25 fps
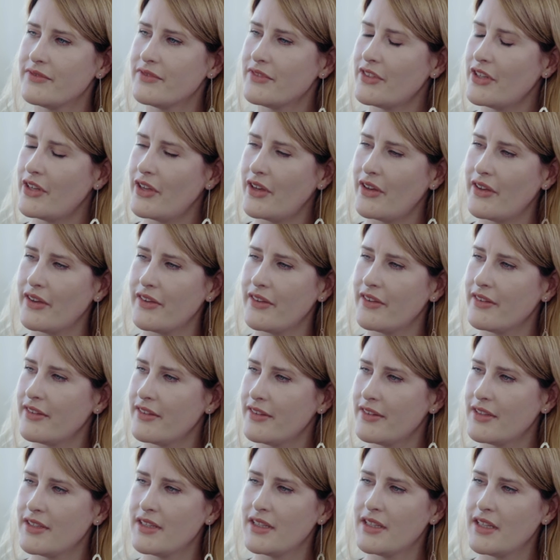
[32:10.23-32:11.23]
No.
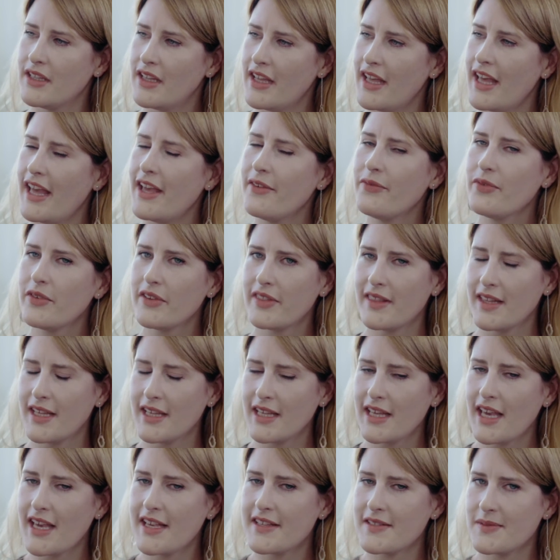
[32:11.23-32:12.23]

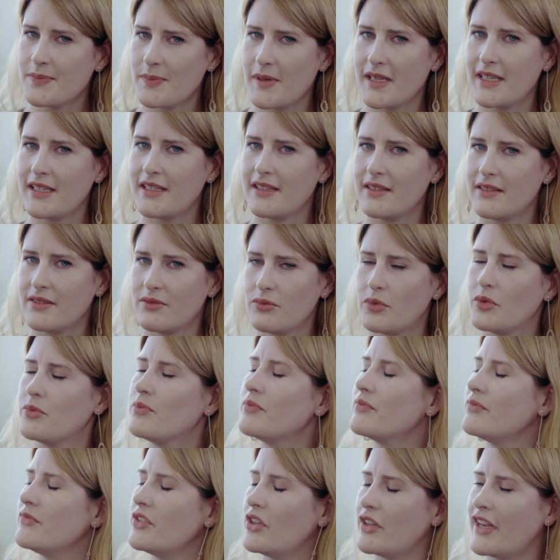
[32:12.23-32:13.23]
Everything has been,
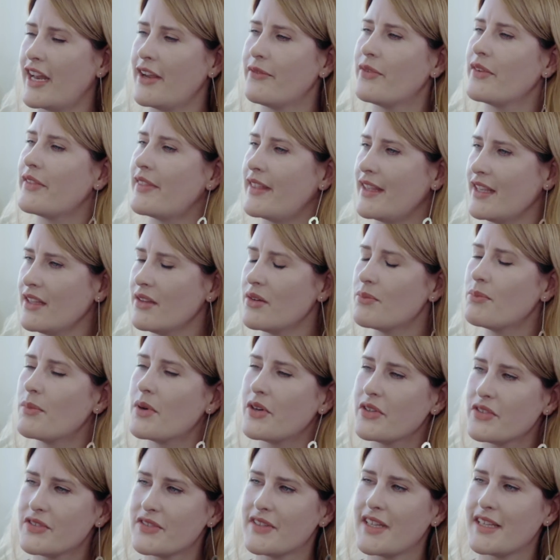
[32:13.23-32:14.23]
well, not everything,
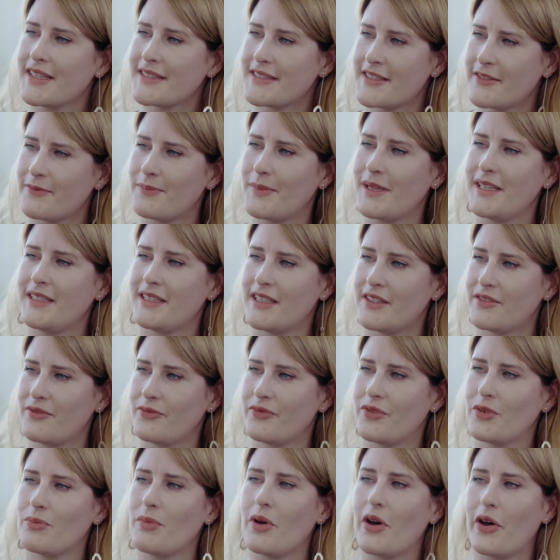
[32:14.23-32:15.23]
most things have been done
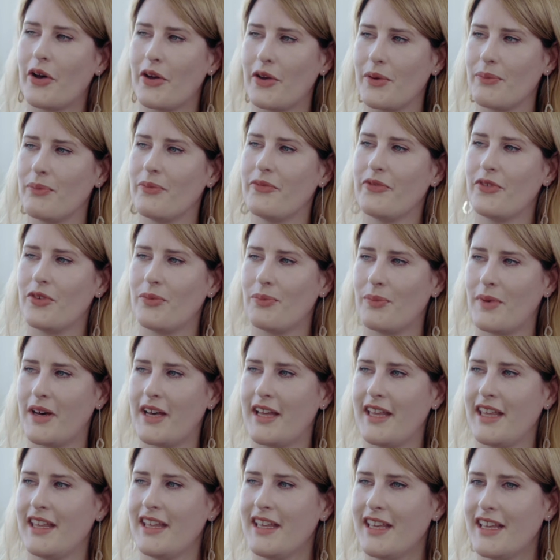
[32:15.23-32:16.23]
from home, from
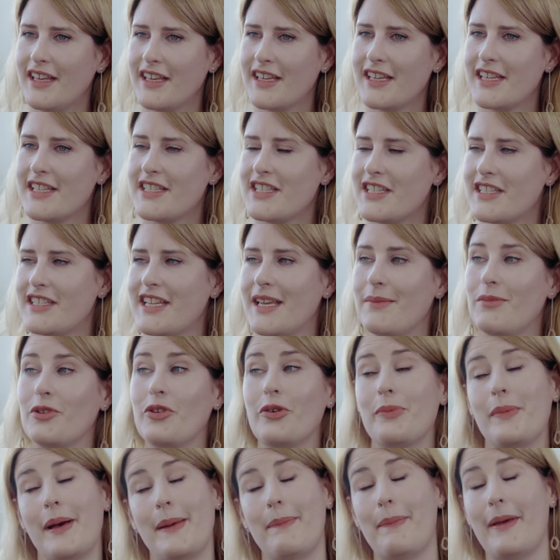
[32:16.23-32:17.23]
my kitchen table or
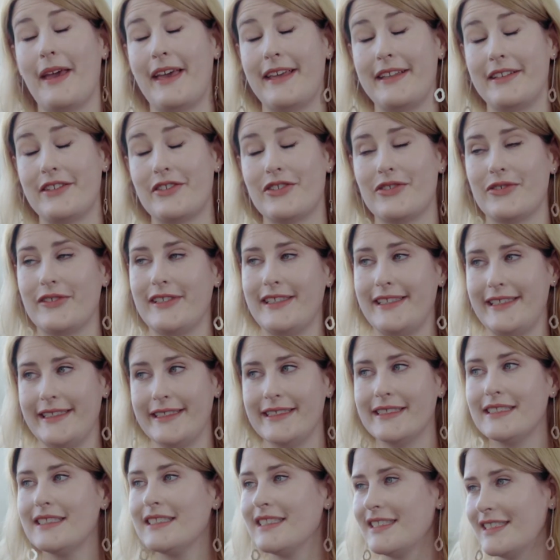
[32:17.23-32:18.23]
my pantry,
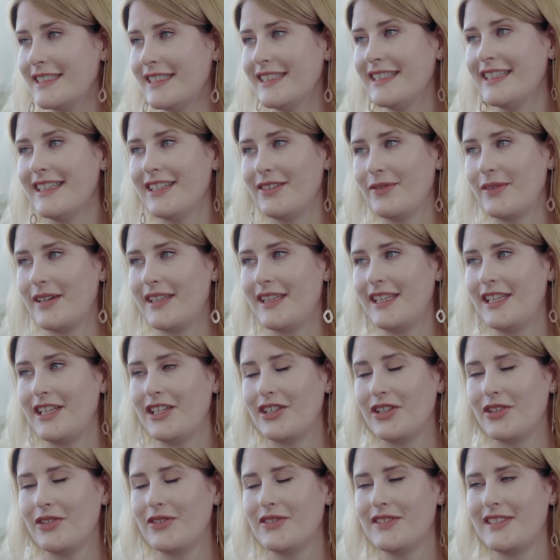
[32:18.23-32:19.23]
where the
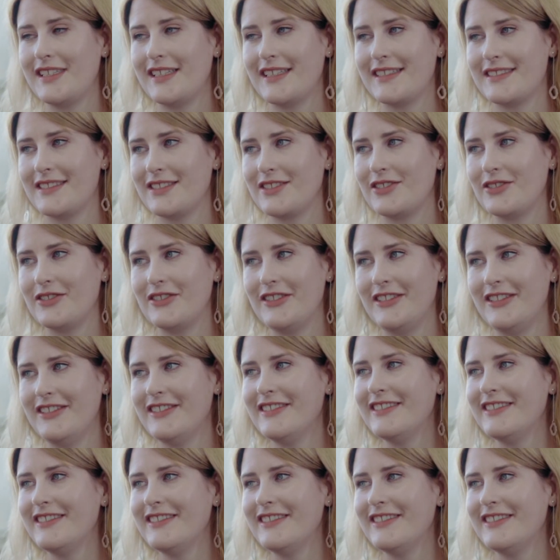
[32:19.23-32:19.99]
acoustics are good.